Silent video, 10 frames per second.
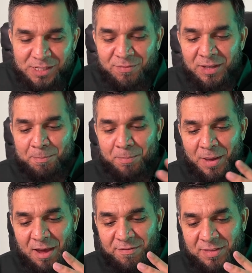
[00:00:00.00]

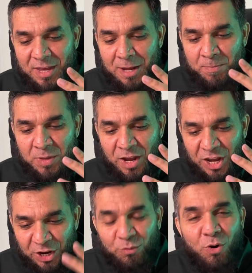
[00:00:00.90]
If the
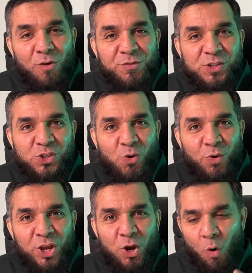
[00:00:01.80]
hero of the story